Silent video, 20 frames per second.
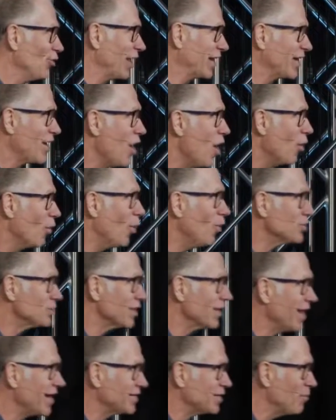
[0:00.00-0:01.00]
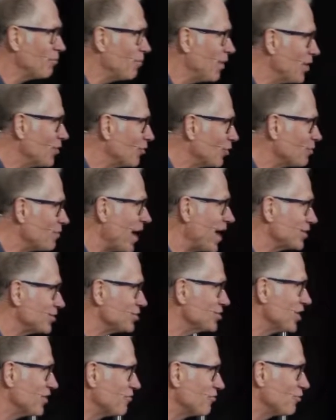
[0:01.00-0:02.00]
Like, what was it like to bunk with Pastor
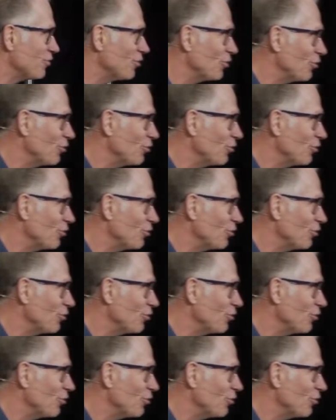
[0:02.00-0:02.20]
Jeff for a